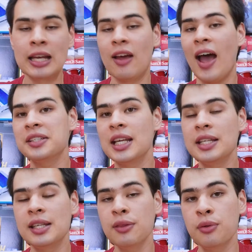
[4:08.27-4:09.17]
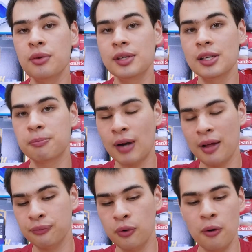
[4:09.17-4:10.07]
Now, as it is an enthusiast
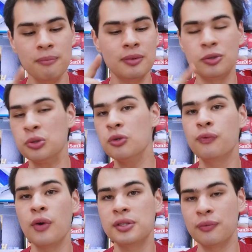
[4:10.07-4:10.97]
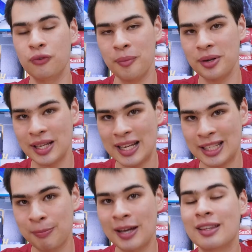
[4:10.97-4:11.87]
platform, do first and foremost
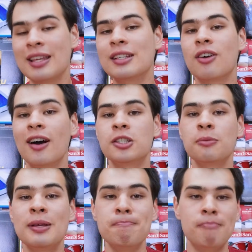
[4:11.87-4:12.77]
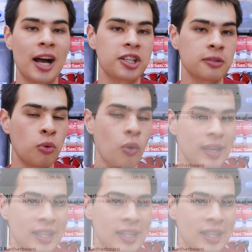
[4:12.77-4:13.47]
expect these guys to be much more